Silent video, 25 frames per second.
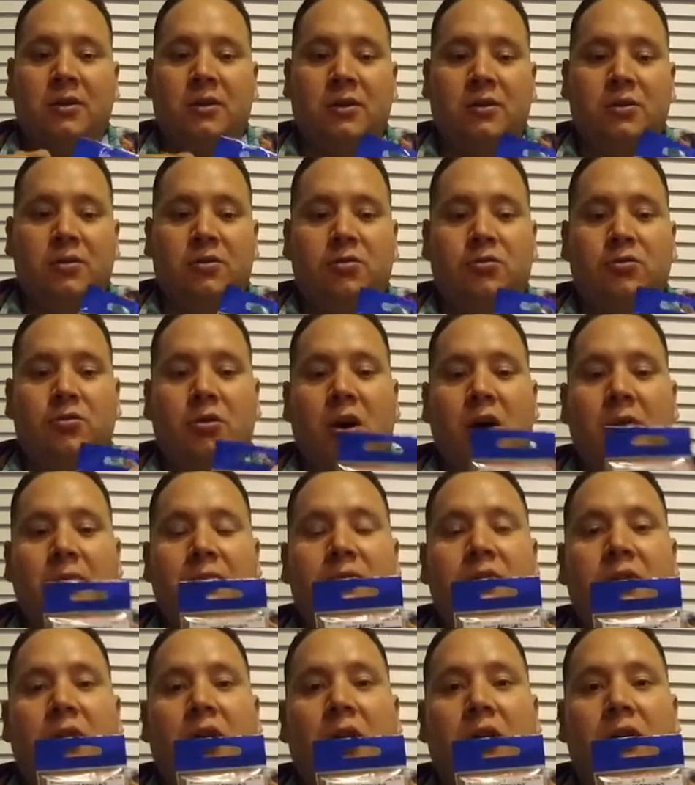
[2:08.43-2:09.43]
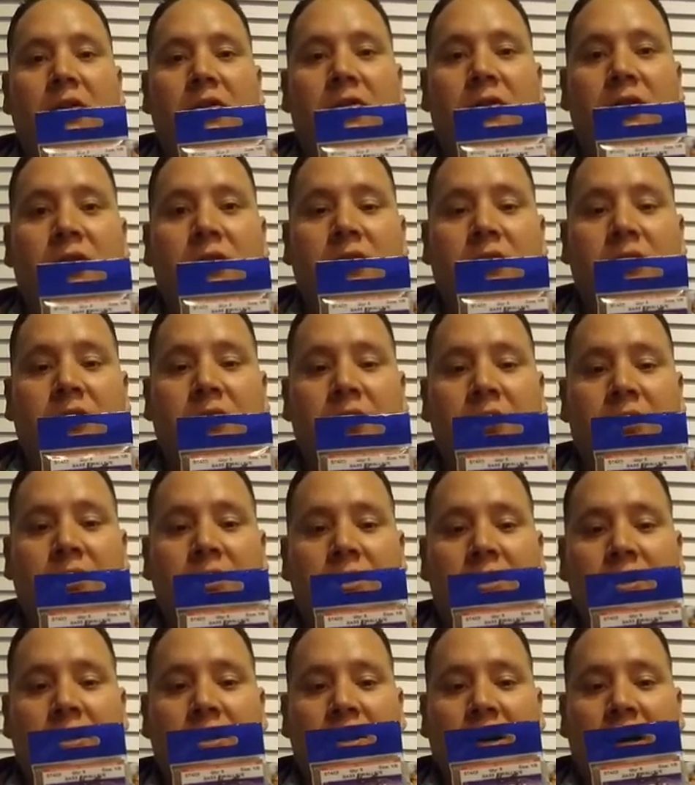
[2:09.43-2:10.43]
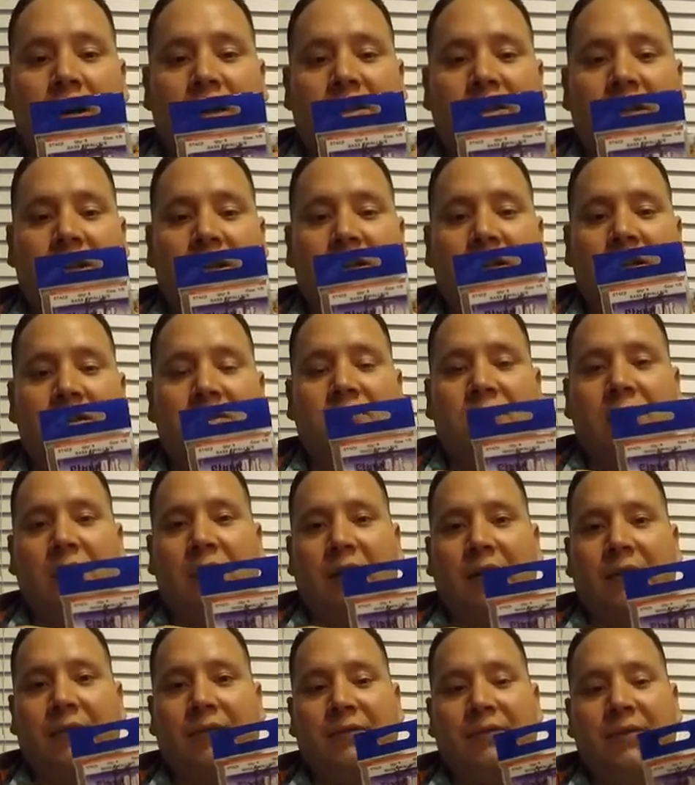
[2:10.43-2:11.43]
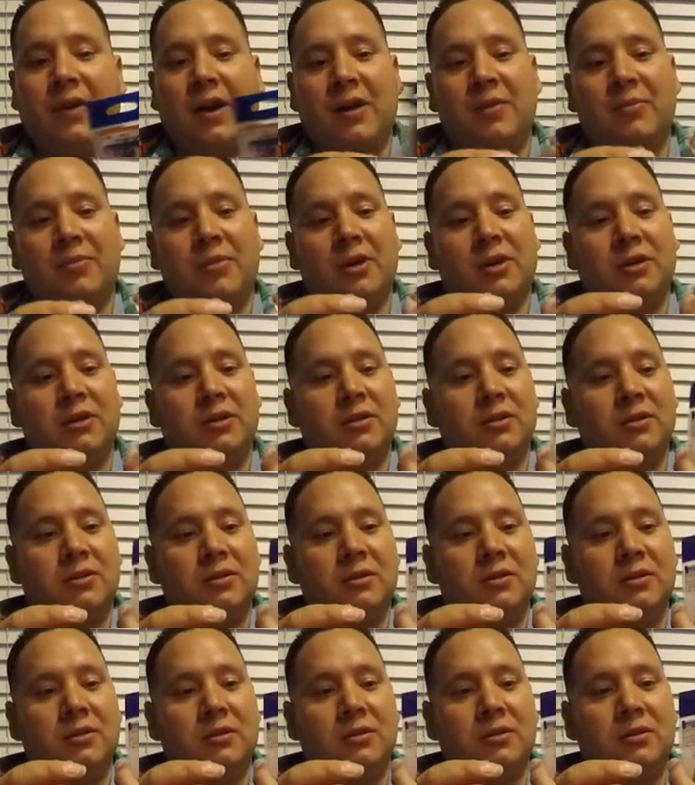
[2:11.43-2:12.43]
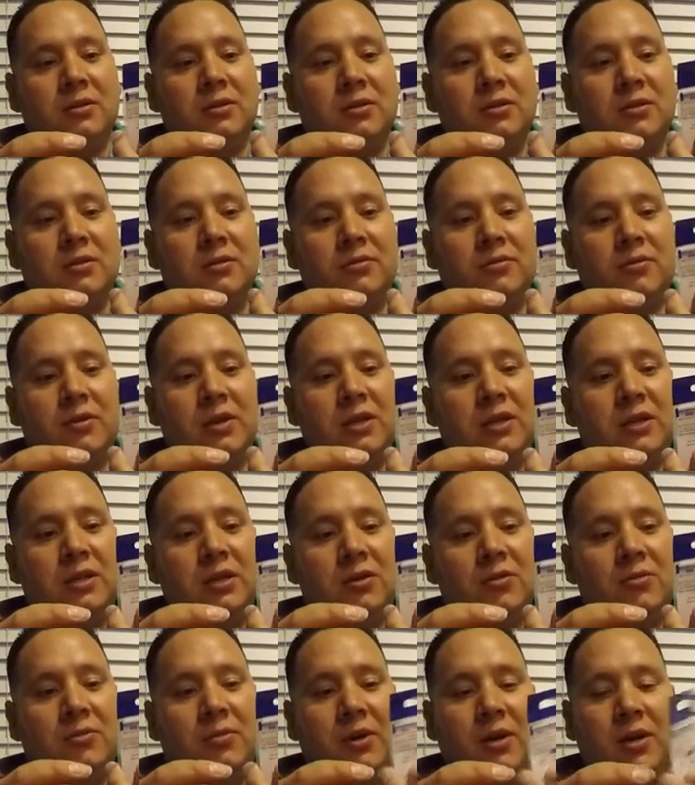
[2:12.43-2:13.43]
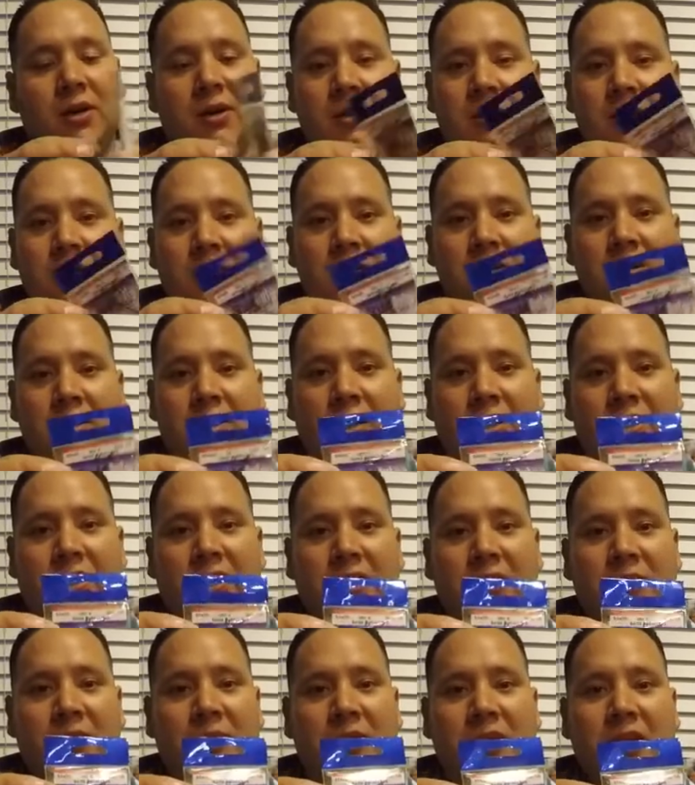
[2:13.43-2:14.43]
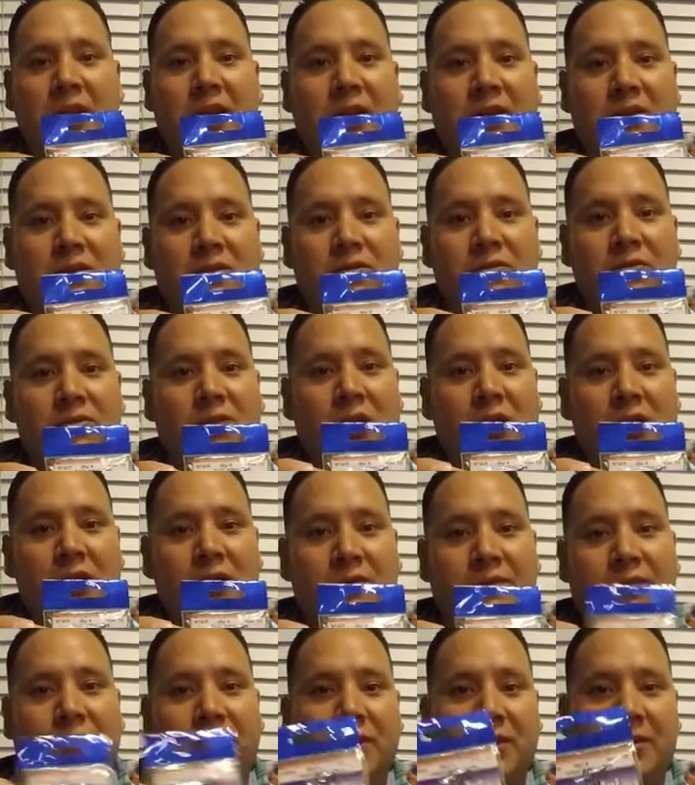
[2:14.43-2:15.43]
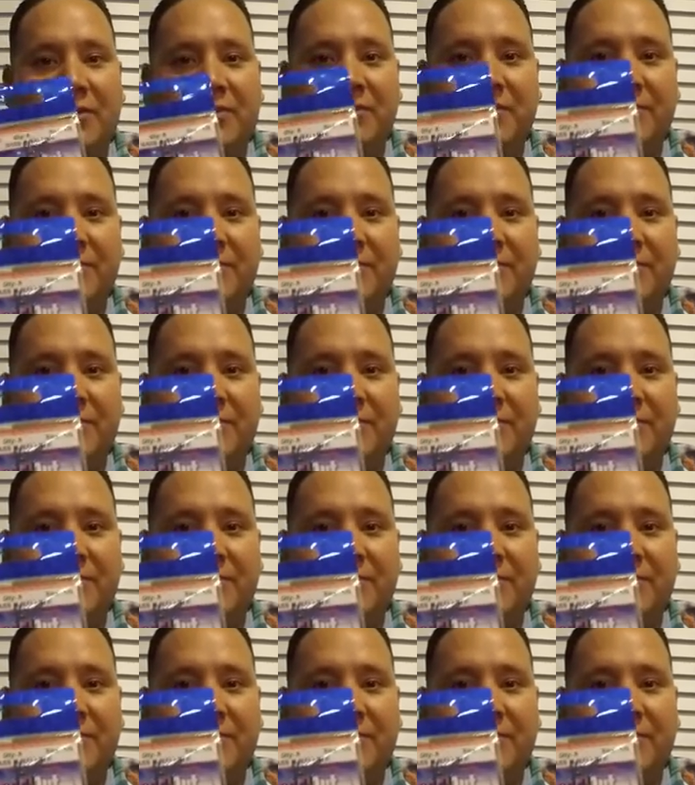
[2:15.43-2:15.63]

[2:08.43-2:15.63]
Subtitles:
drop shot hooks. I think these were like $5 retail, but I think I paid like $2 for them.